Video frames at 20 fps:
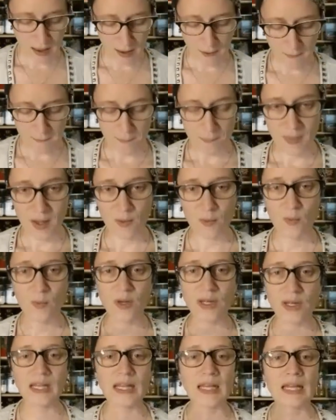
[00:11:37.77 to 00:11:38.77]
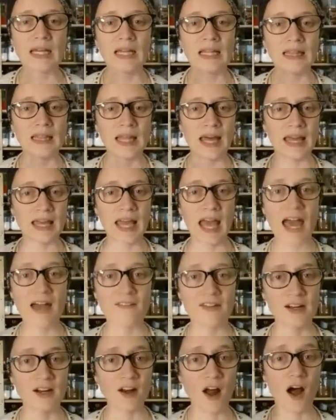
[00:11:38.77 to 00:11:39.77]
I really like
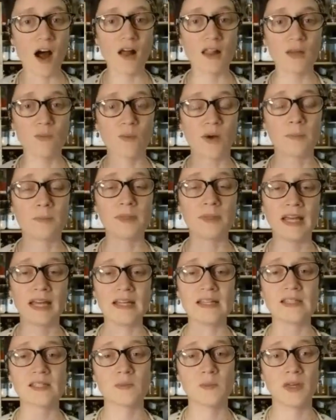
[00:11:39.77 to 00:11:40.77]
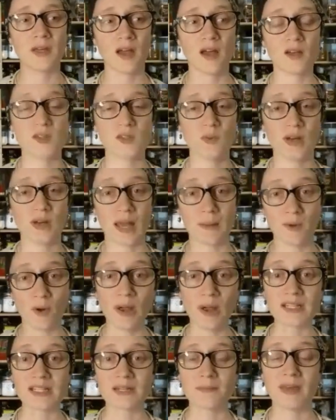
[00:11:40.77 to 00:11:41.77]
having it all in one place, because when I'm
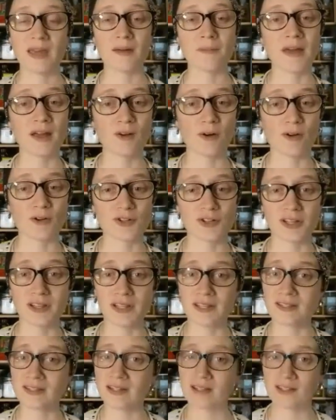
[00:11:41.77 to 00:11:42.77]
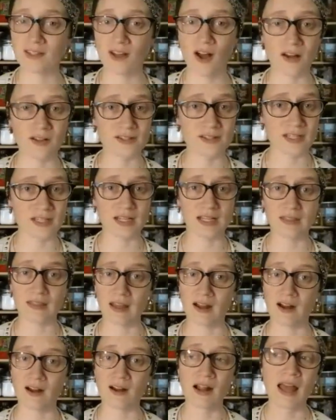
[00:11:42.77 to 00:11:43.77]
going to make my grocery list, it's all sitting
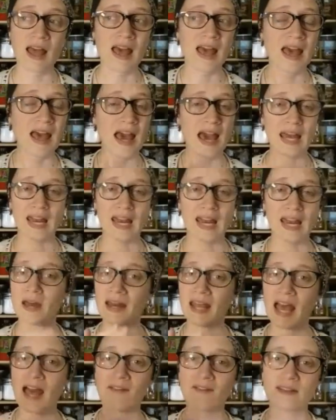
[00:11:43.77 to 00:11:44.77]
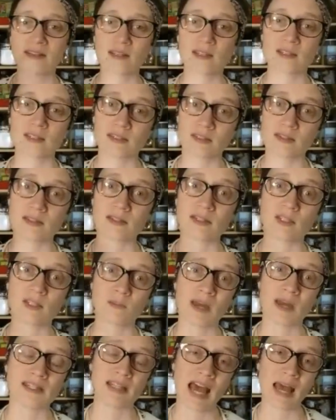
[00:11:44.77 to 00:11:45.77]
there, and I'm not having to
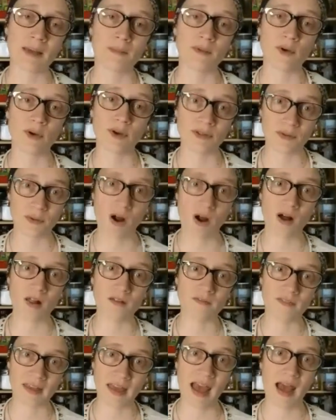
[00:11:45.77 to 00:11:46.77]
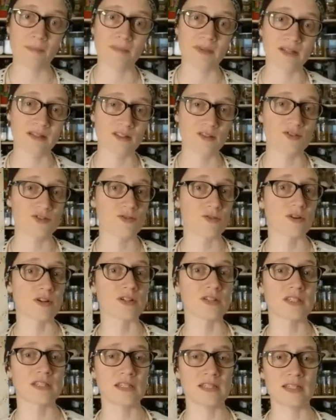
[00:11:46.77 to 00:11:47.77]
spend time going through all of the cabinets and
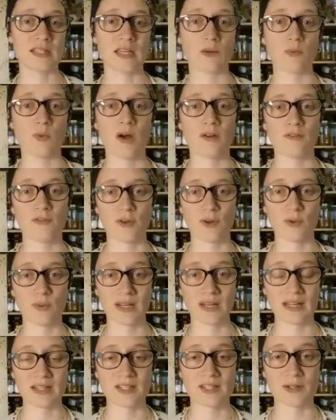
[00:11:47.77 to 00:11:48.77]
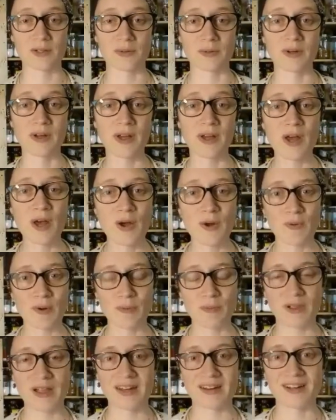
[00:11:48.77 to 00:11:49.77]
drawers to see what food we need to
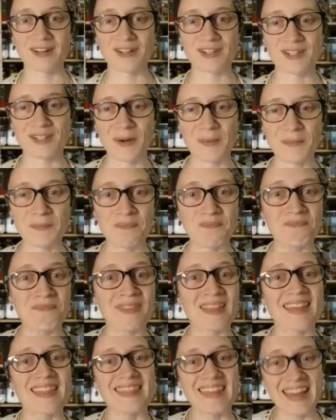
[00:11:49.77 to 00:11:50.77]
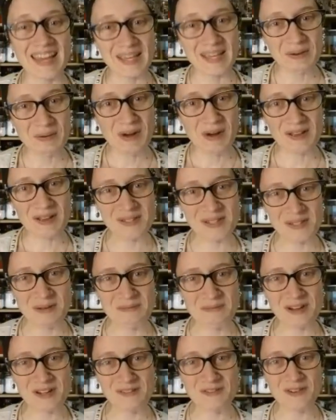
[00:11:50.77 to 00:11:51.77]
replenish. So thank you all so
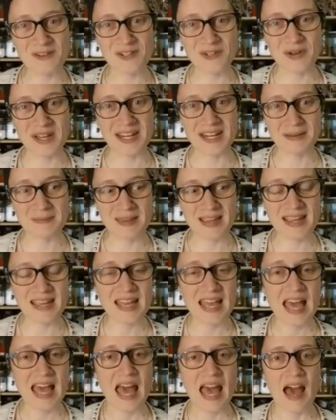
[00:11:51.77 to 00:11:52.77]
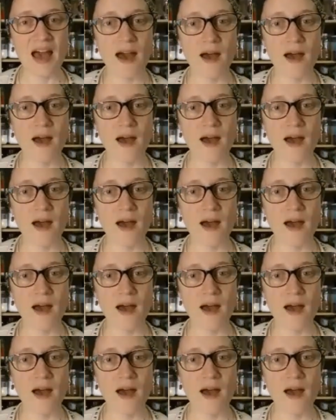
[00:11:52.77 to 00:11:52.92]
much for joining me.